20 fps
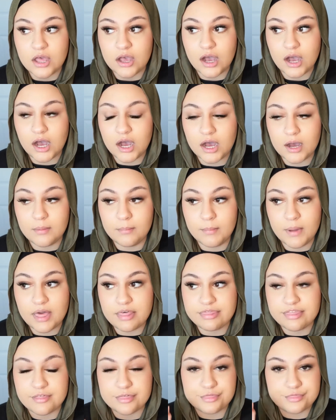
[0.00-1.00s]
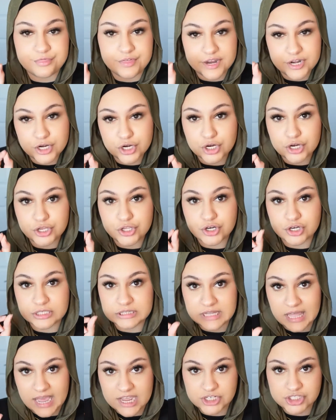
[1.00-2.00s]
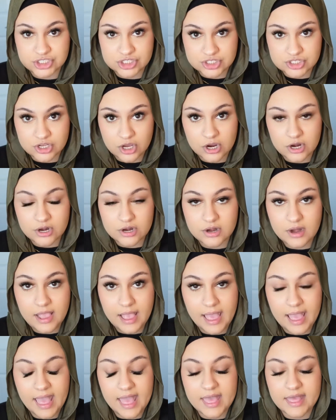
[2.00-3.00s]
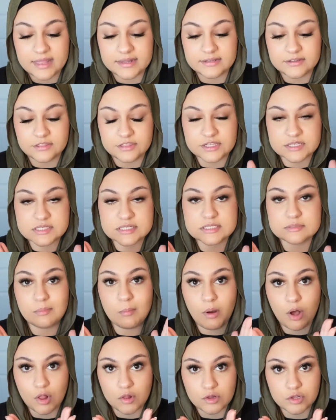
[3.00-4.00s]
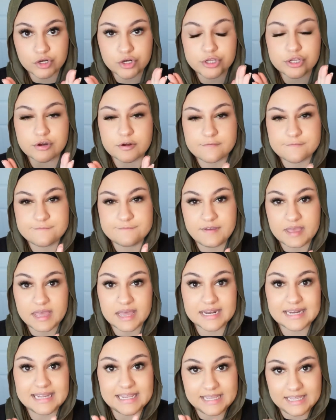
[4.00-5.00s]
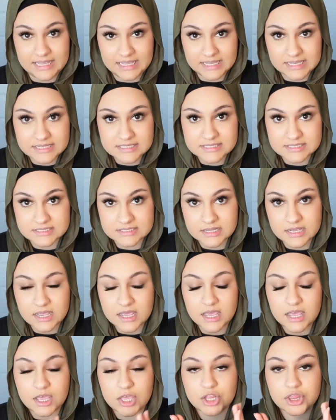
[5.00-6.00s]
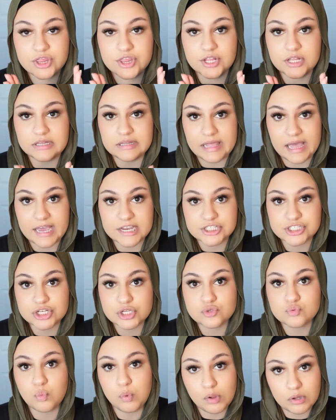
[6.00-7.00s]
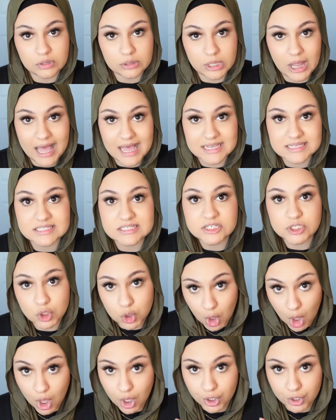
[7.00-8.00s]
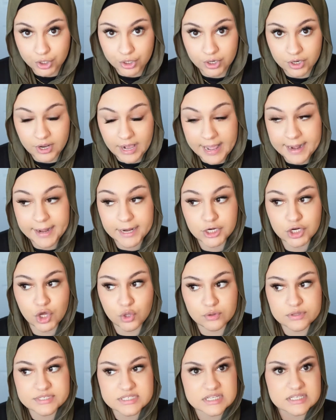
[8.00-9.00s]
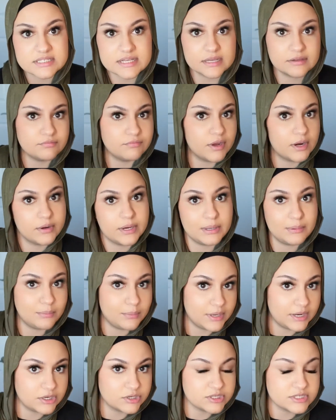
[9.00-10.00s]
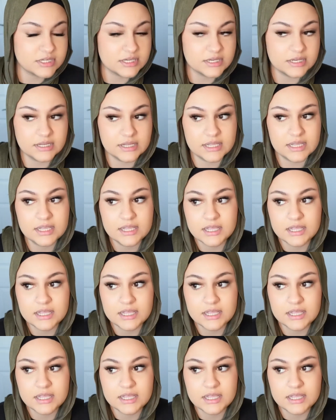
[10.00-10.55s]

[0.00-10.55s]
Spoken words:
the thinner your lashes are and the smaller your fan is, the lashes will last longer. And I know this is like very weird to